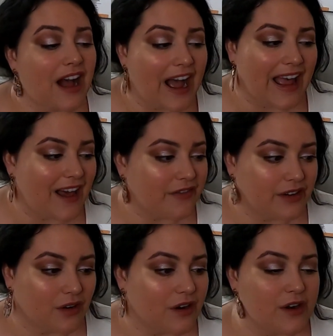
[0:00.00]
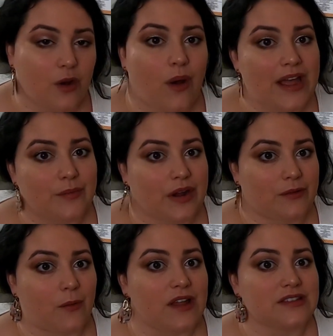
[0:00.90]
I haven't heard a quiet
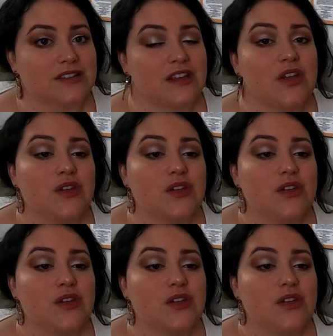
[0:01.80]
breath once.